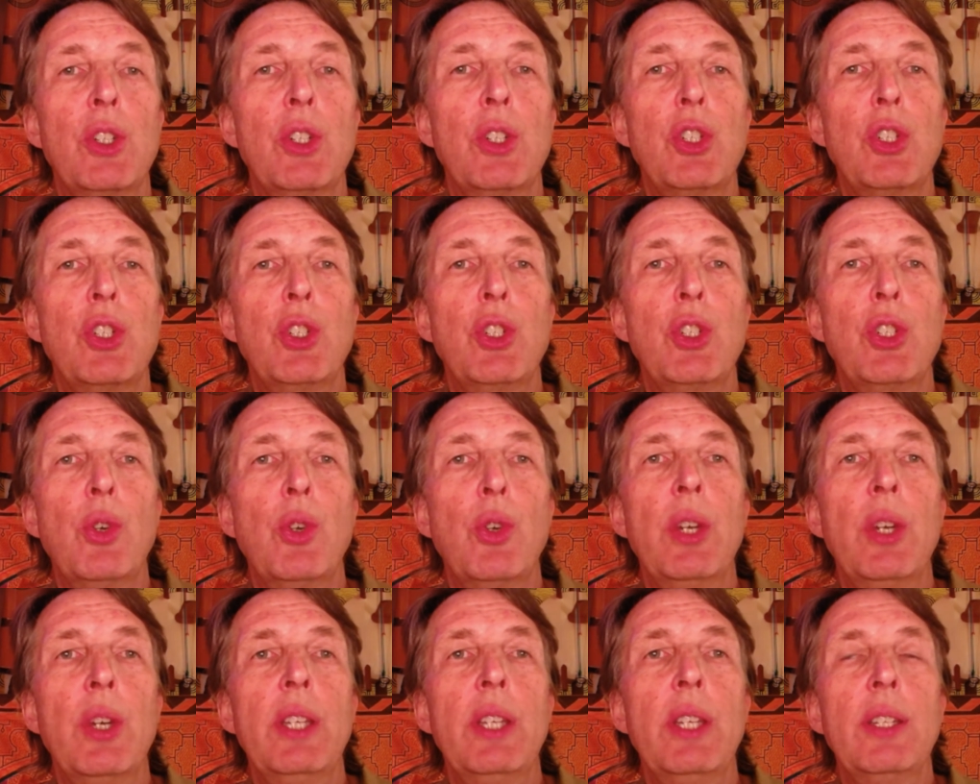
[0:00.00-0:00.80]

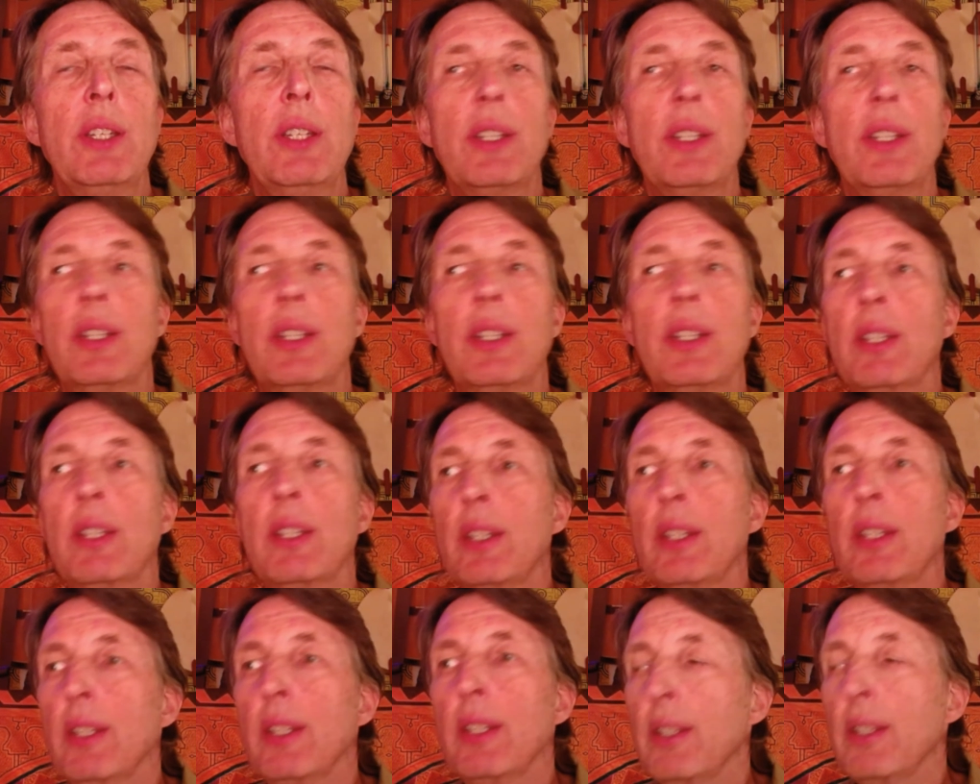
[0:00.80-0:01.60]
showing
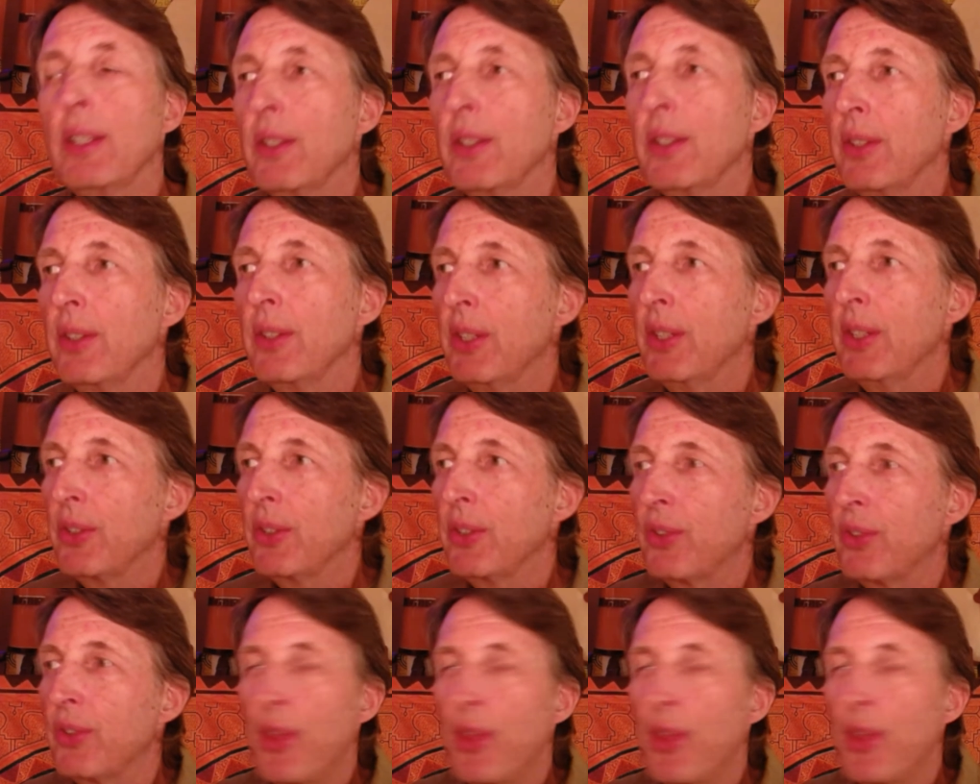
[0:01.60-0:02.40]

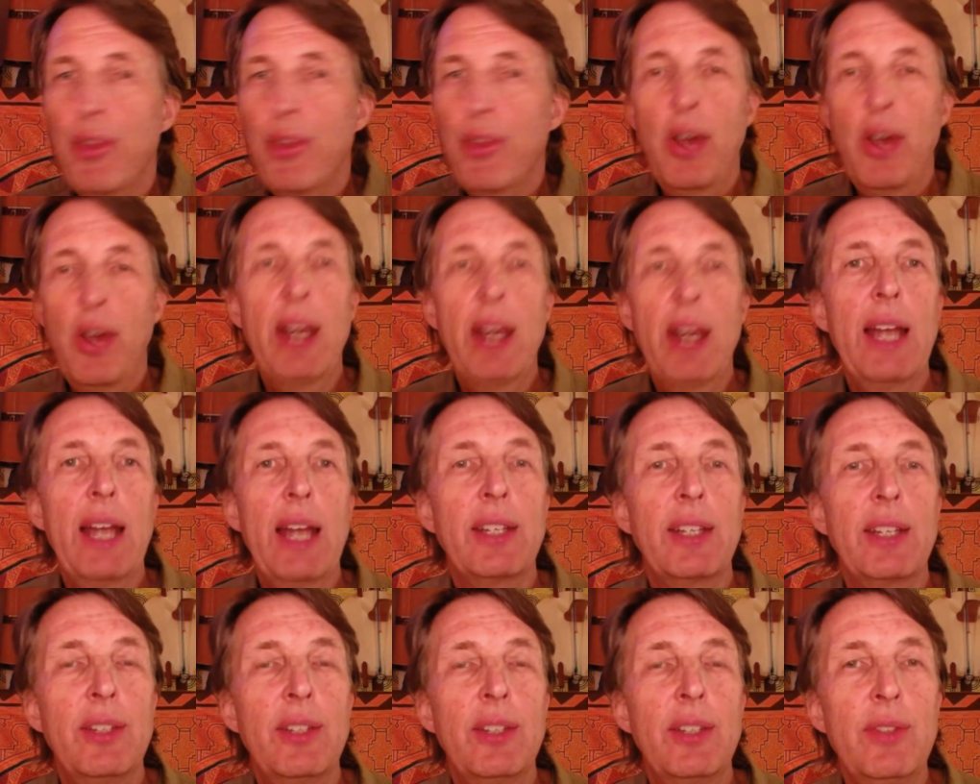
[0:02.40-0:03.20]
this thought
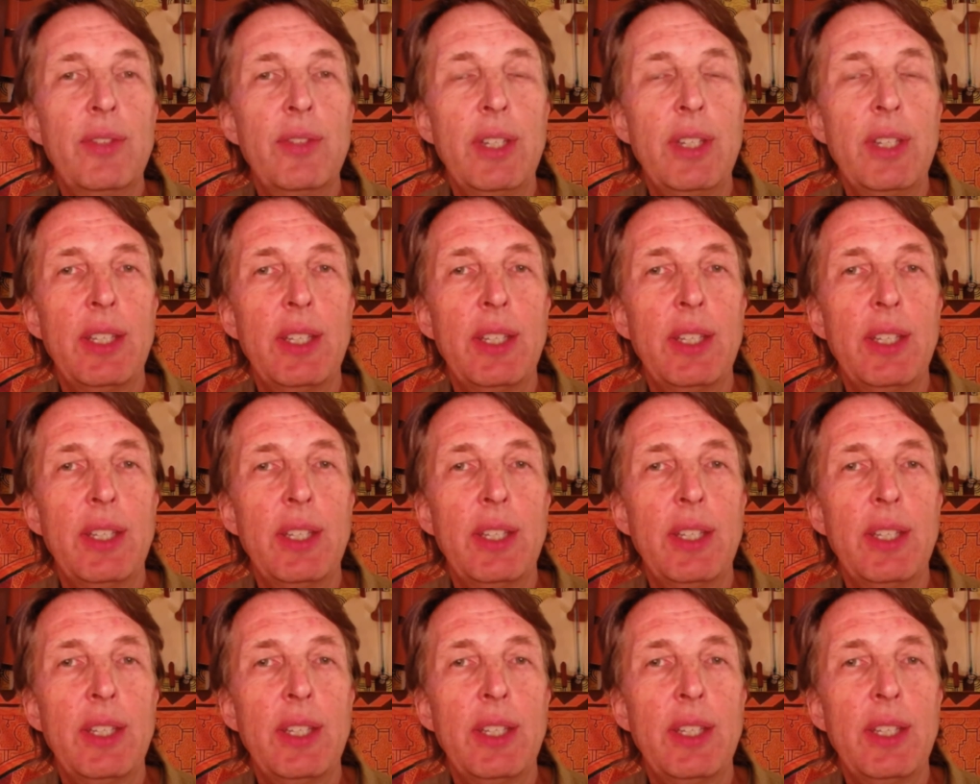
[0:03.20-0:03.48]
activity